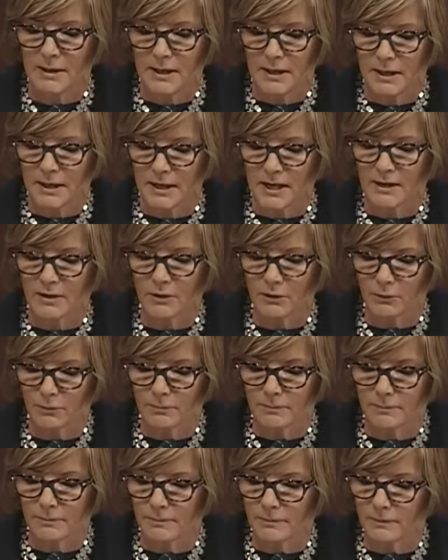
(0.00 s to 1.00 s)
And I hope
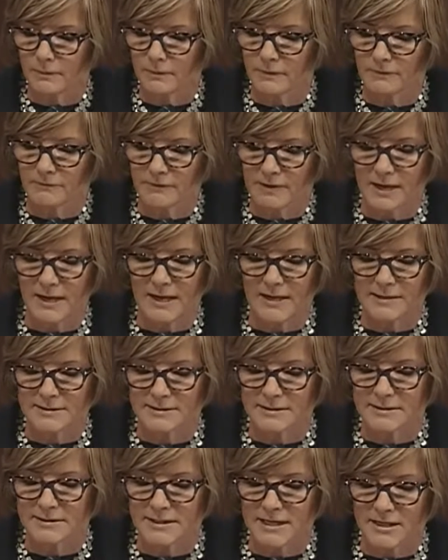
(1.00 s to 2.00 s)
the VA's
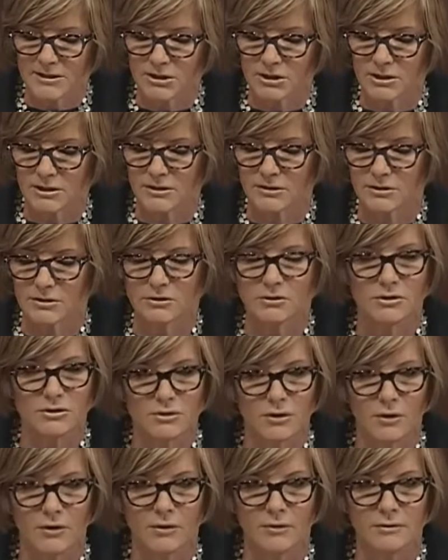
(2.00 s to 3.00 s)
intention is to
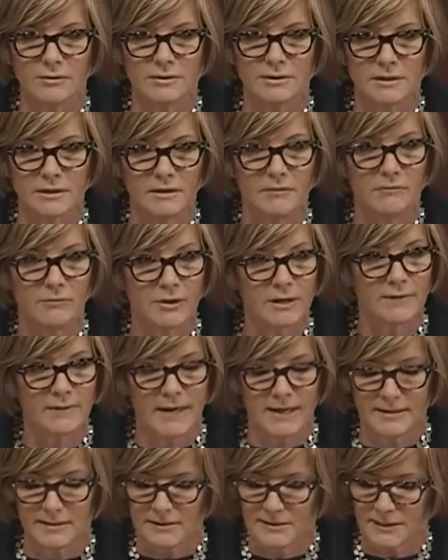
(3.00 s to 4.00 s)
start delivering
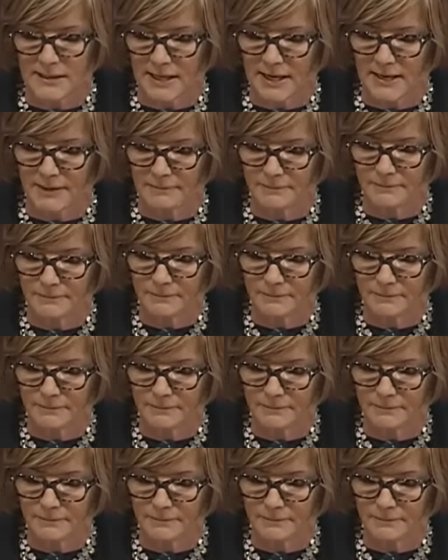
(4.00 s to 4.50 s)
that today.